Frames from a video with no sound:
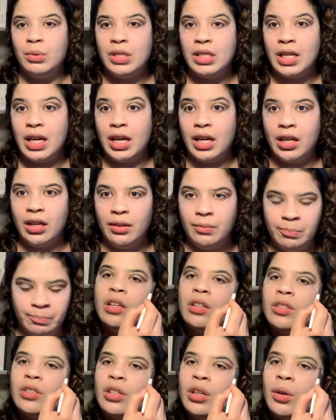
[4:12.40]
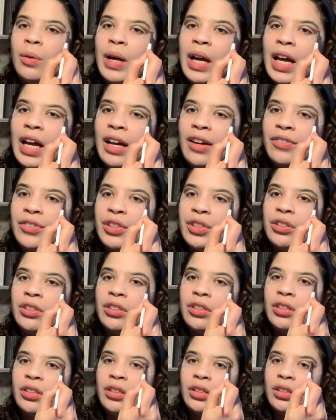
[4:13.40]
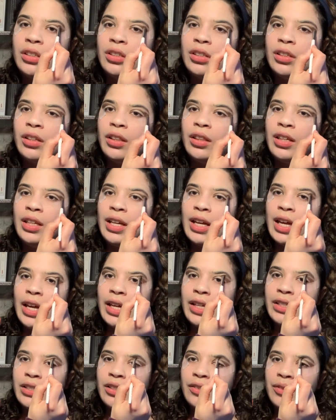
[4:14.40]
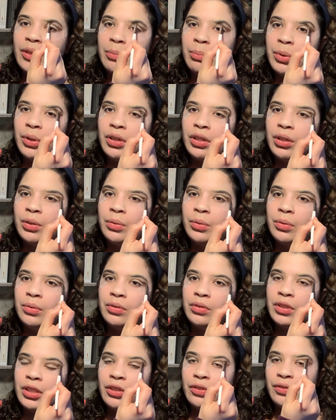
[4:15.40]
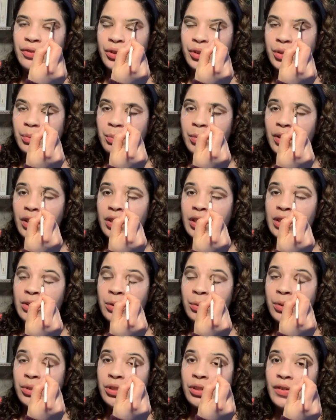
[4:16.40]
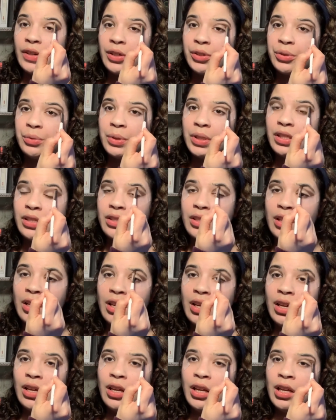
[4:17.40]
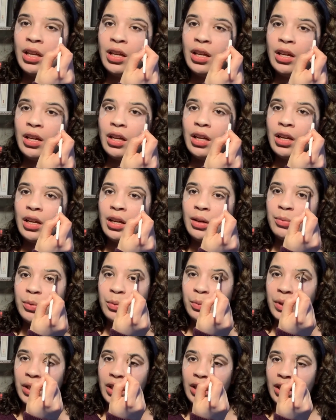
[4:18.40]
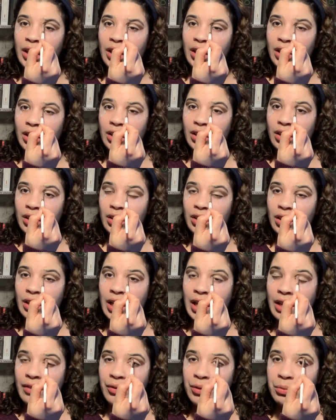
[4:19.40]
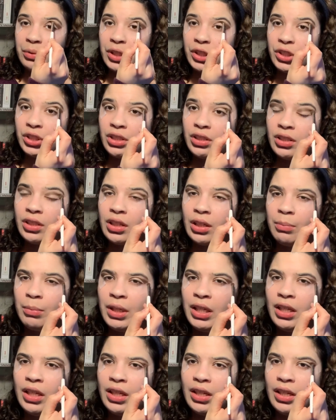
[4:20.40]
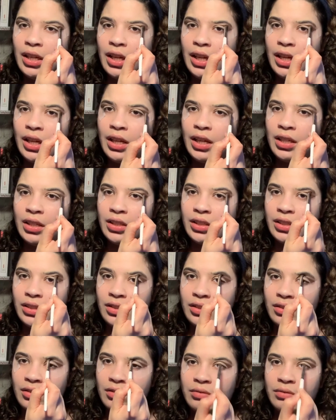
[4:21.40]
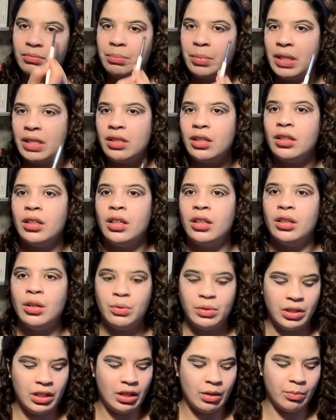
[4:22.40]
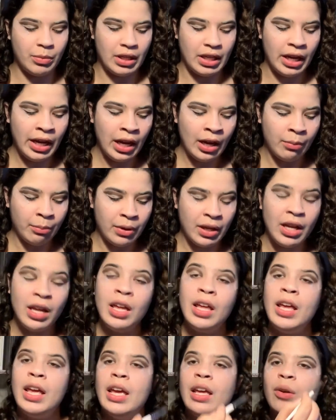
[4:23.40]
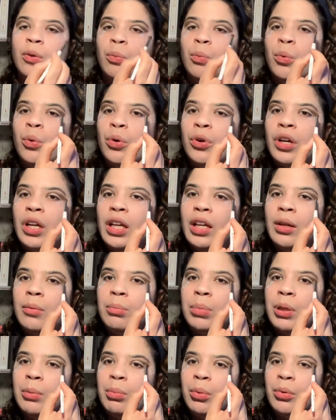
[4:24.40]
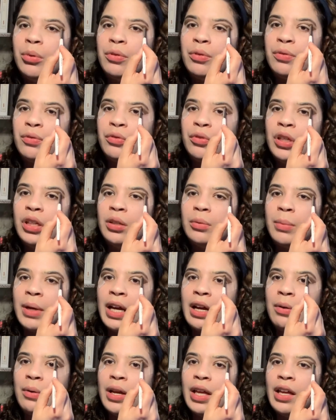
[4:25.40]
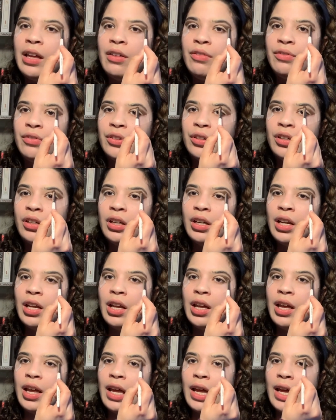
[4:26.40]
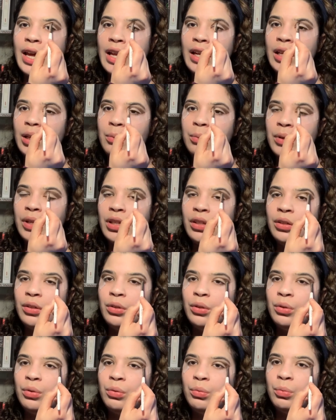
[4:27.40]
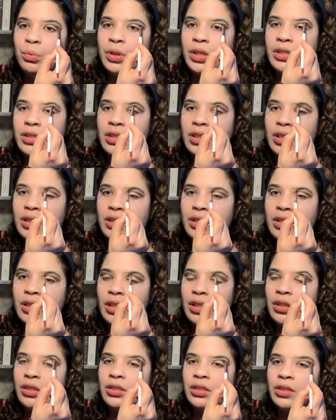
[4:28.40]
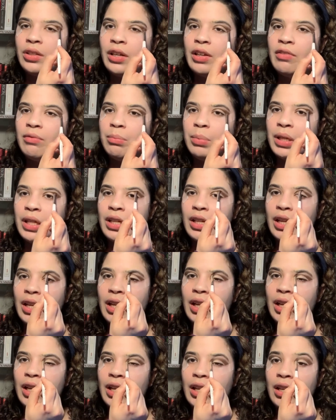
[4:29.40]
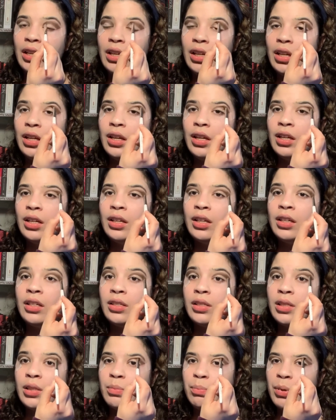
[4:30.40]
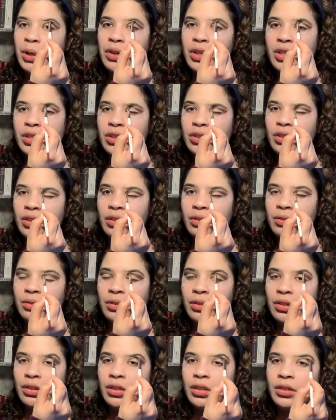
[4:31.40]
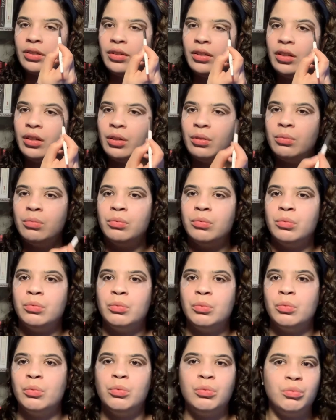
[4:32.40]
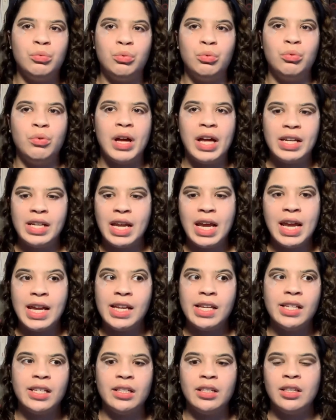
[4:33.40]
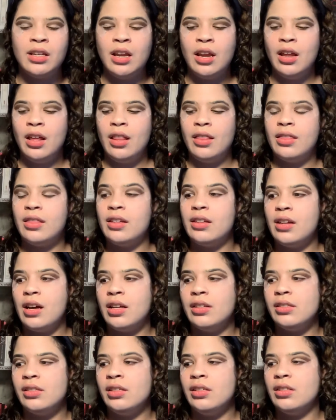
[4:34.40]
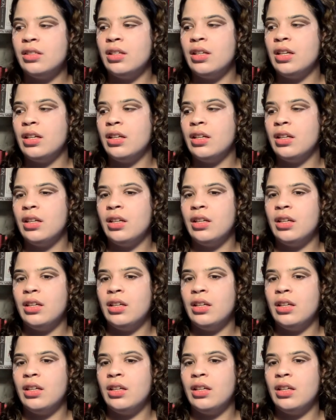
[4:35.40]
die. So after the end of the book, the first book, The Tattooist of Auschwitz, we have the Russians coming in and basically closing up the camp and awarding people their freedom. However, anyone who was considered to have been a conspirator, or, you know, who had aided the Nazis in